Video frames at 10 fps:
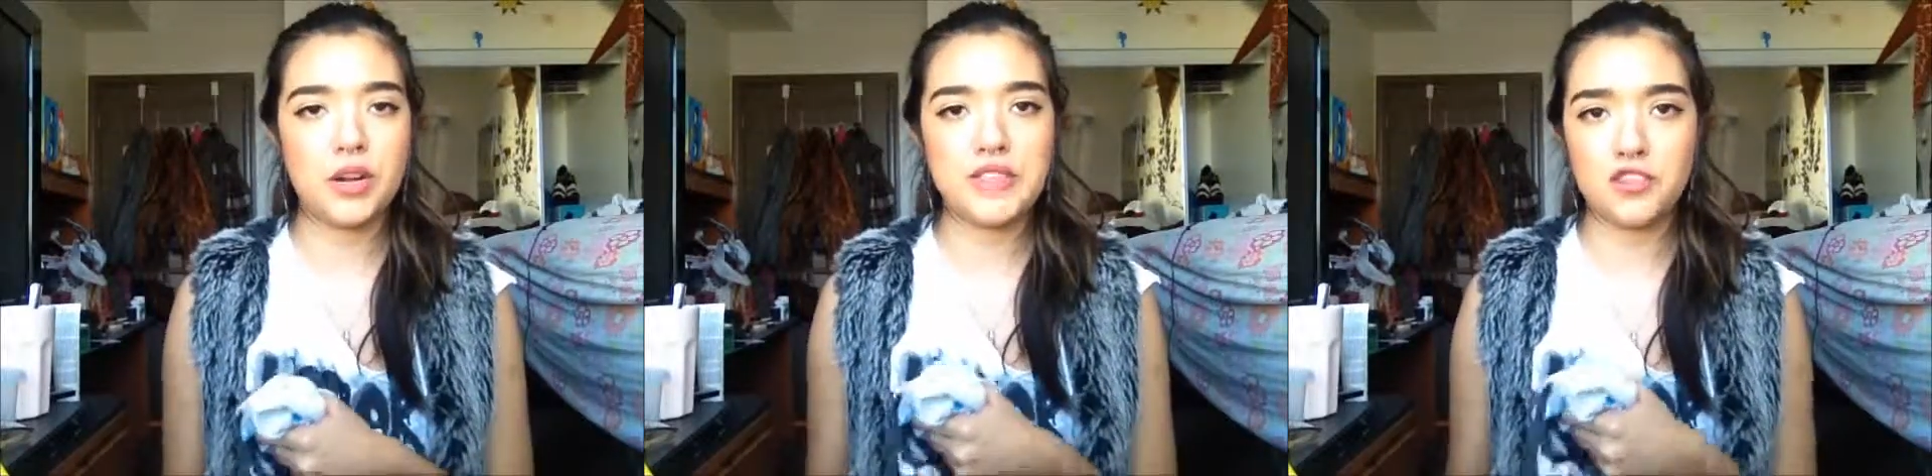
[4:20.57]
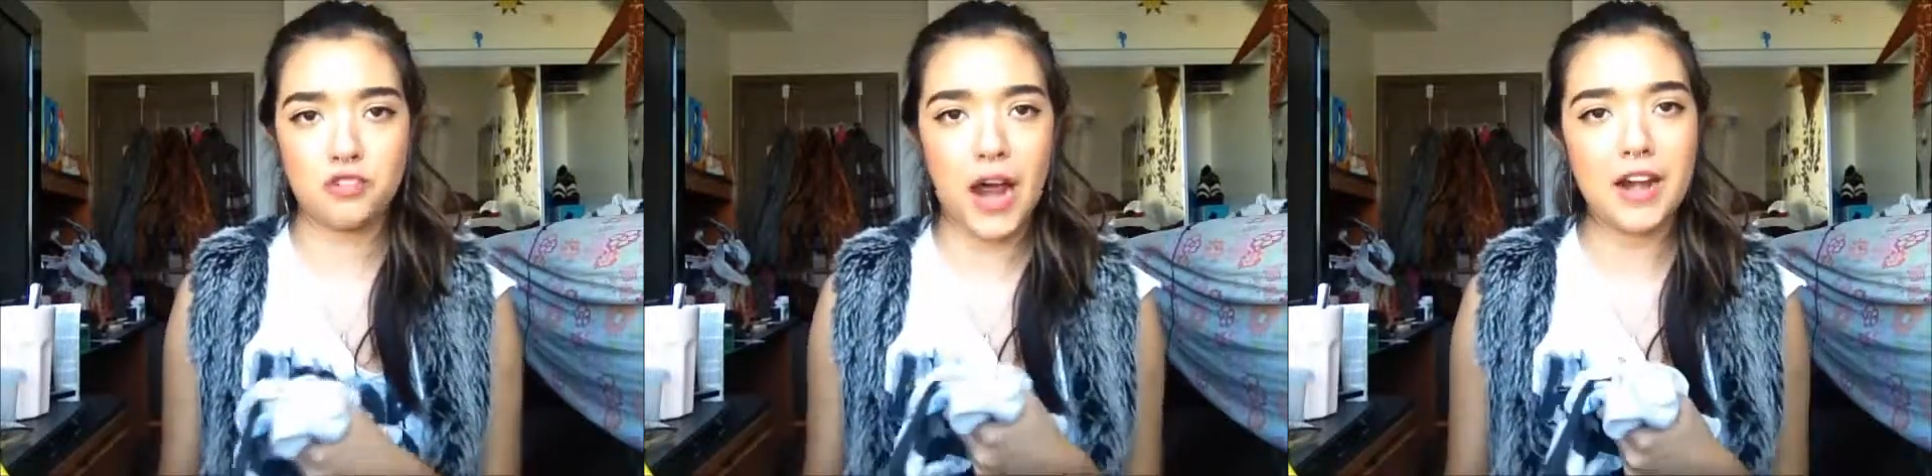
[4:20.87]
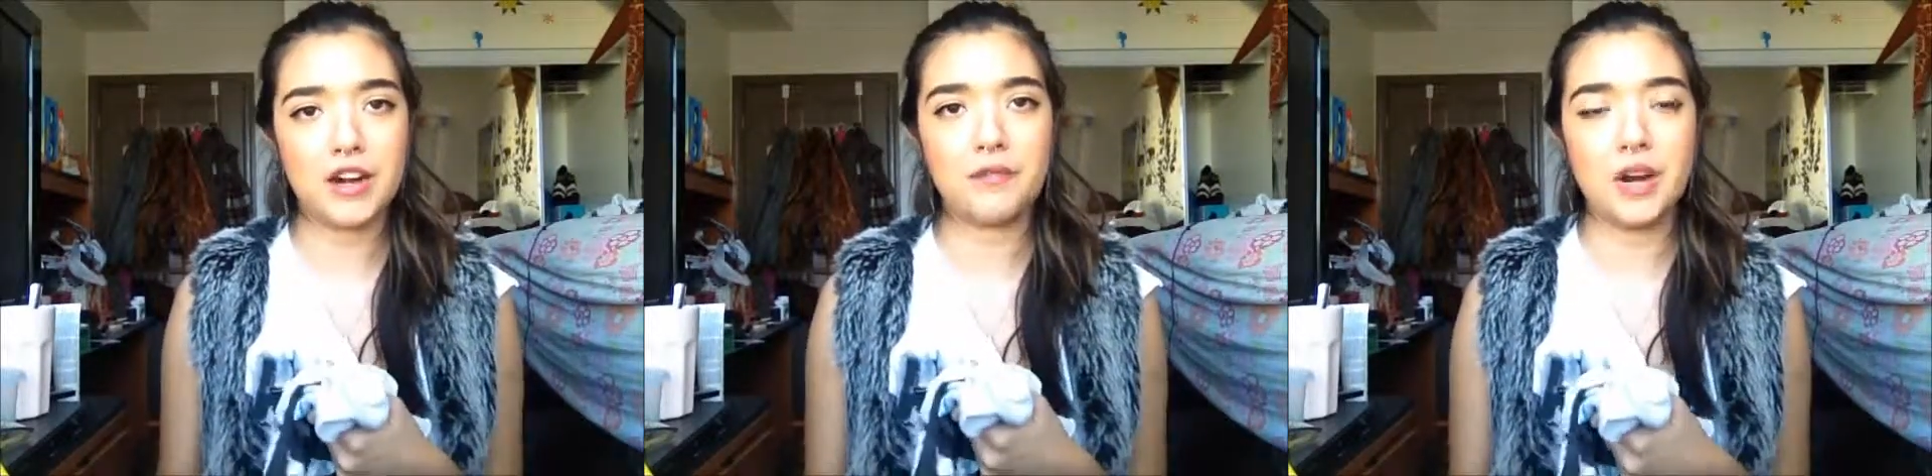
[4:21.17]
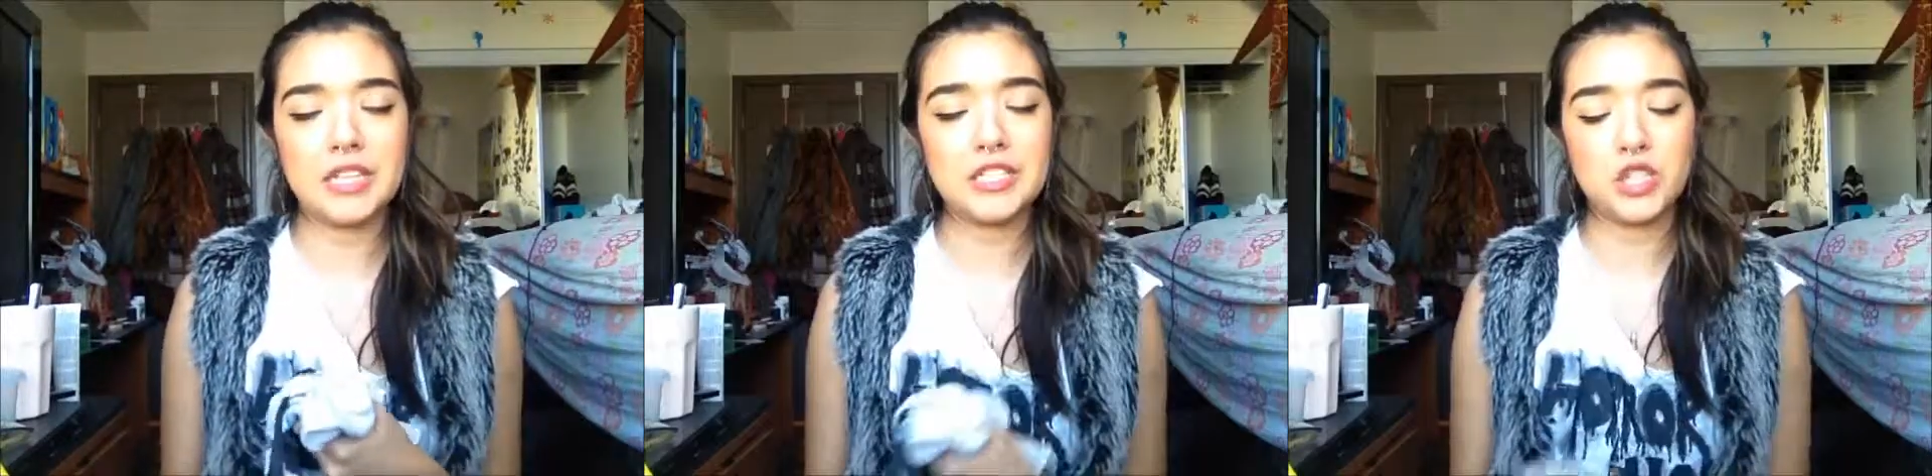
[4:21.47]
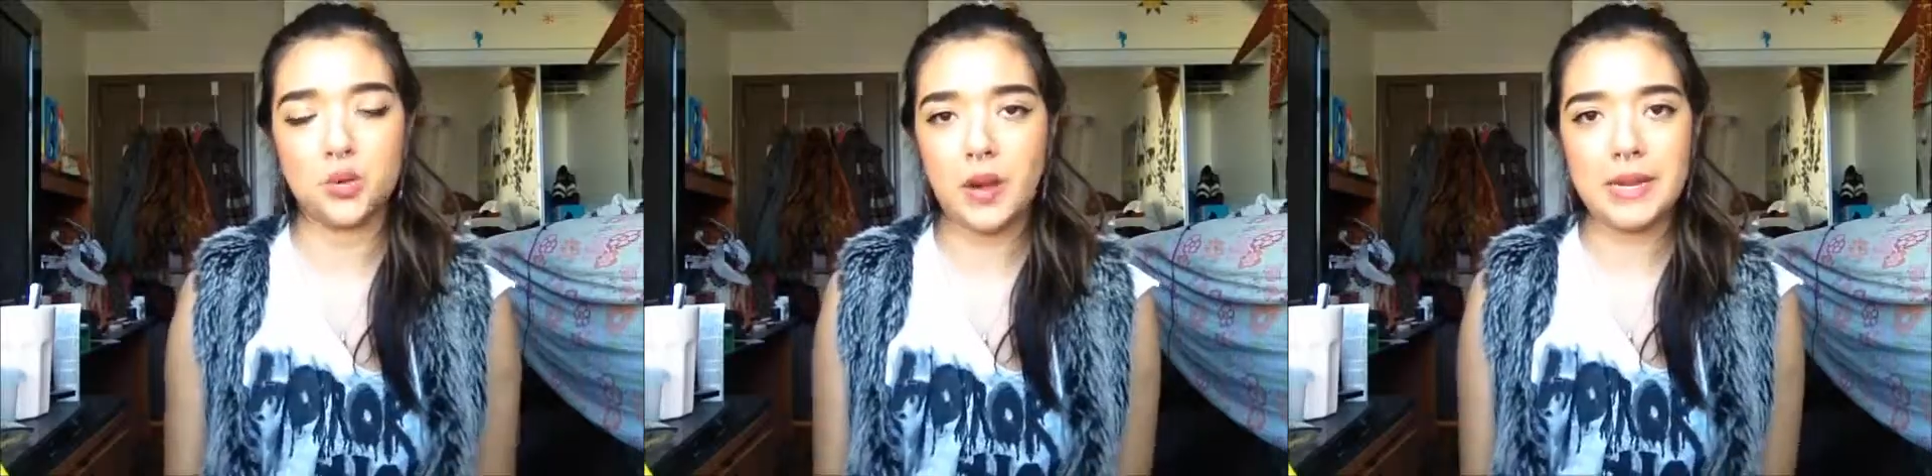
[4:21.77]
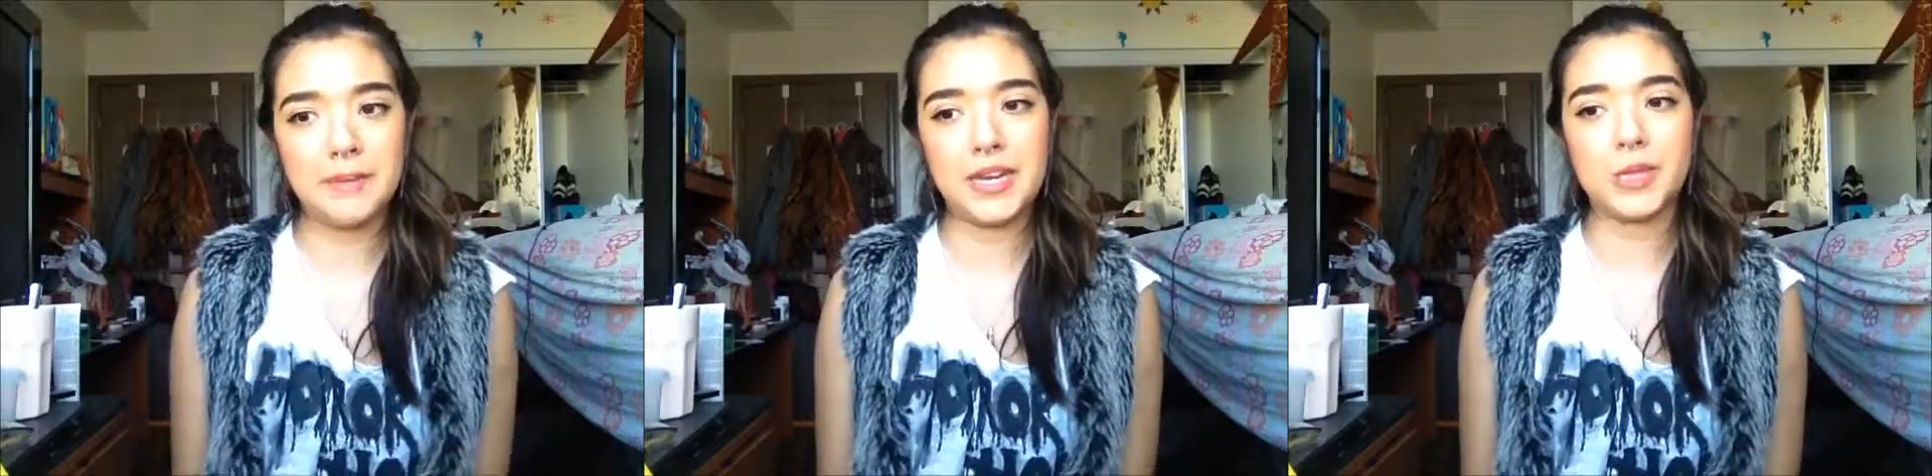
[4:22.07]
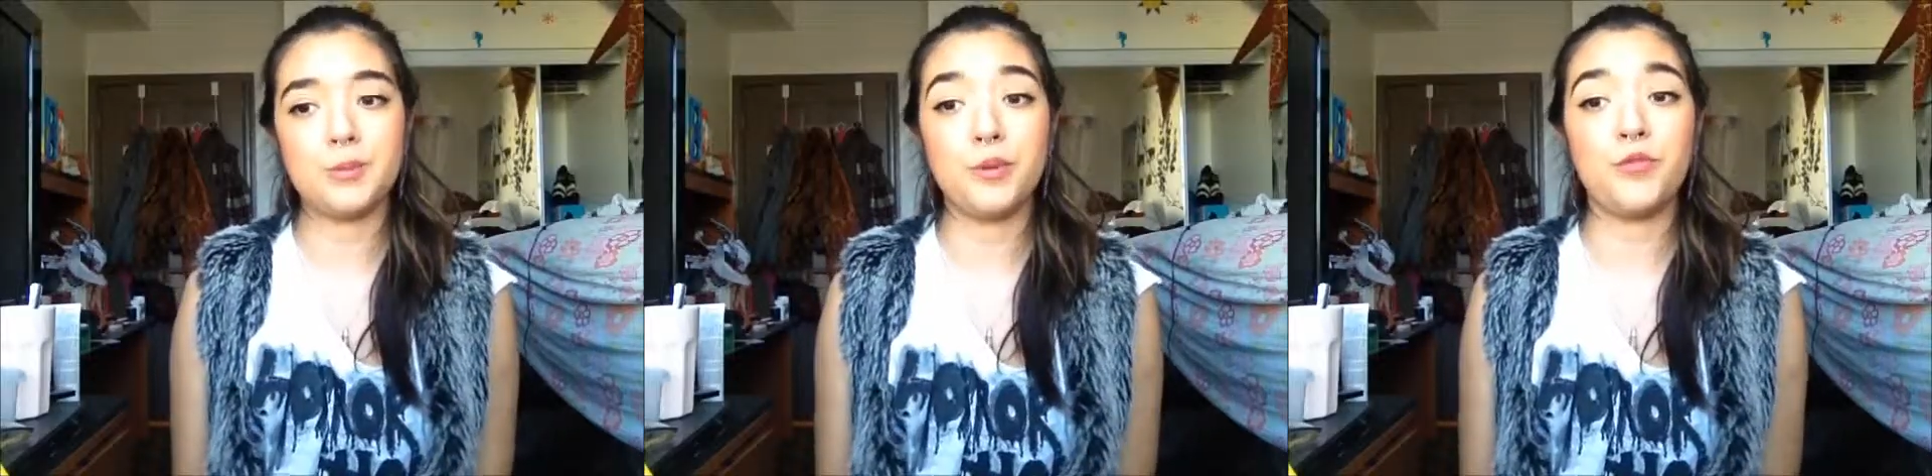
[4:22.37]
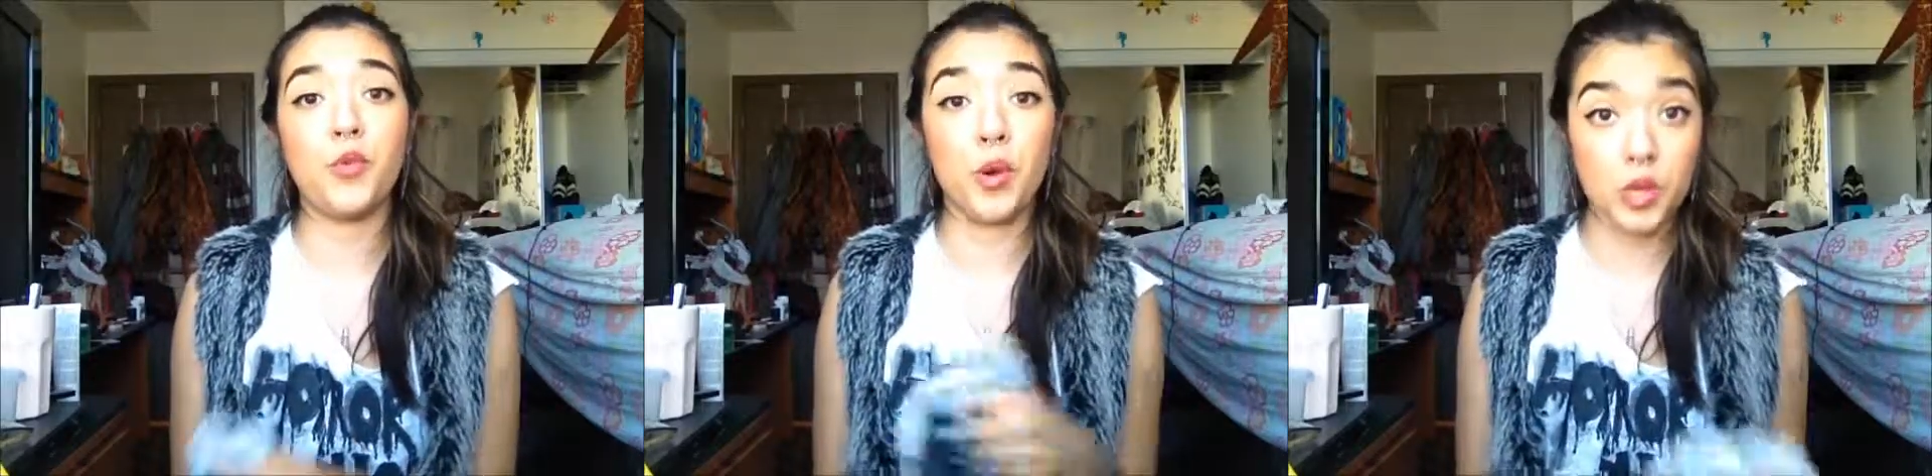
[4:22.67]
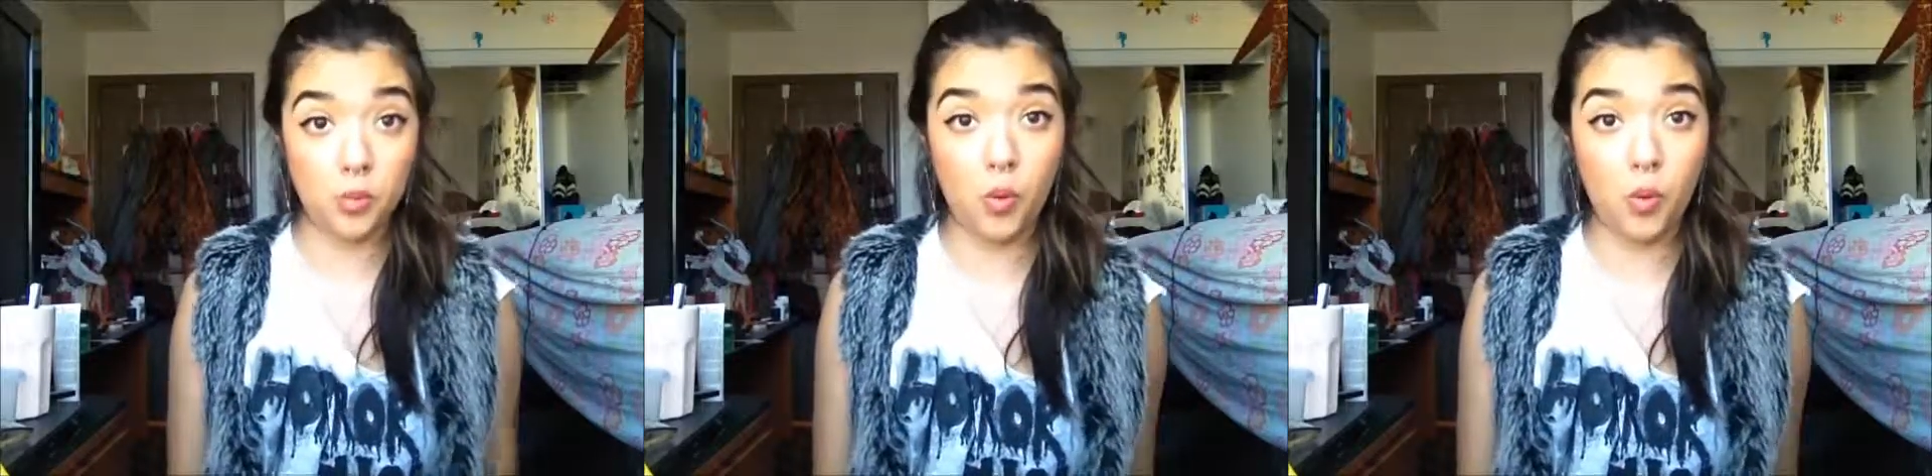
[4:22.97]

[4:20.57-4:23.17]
it in the dryer for at least 20 minutes before you